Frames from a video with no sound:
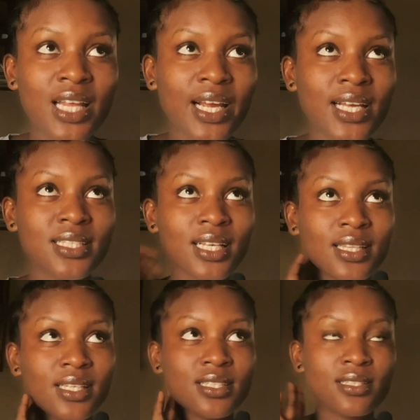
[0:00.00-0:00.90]
Like, I
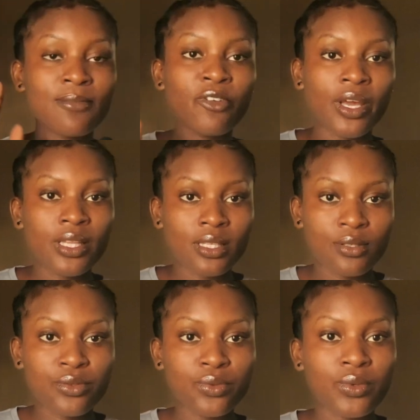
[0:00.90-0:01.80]
started this before I entered
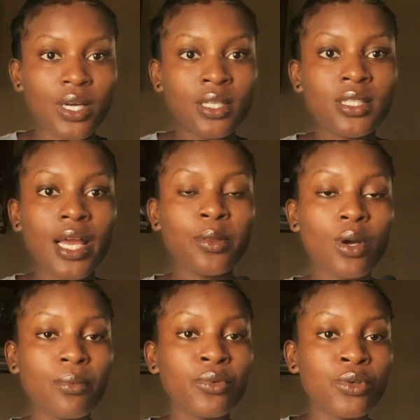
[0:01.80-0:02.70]
school, and I know
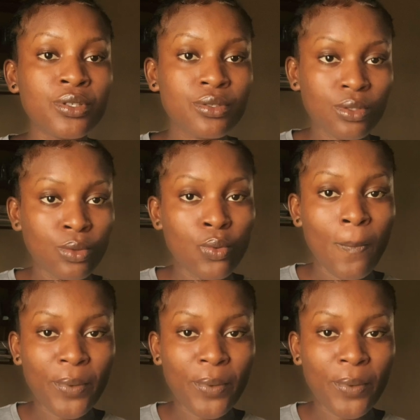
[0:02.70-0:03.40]
I'm growing slow,